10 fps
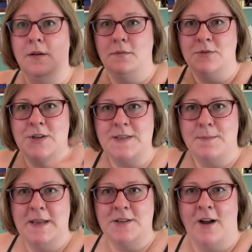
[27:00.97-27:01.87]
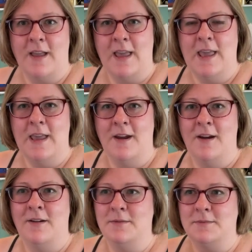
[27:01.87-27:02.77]
just me talking
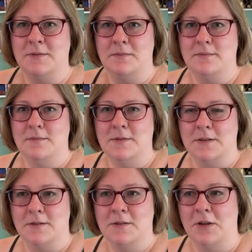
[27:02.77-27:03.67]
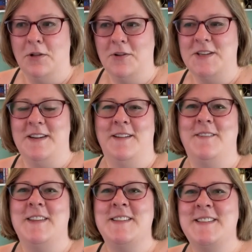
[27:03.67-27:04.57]
here, the conclusion
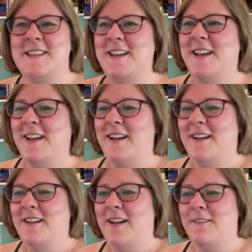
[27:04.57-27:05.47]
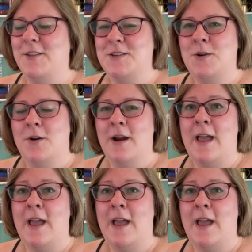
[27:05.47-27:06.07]
of the tour,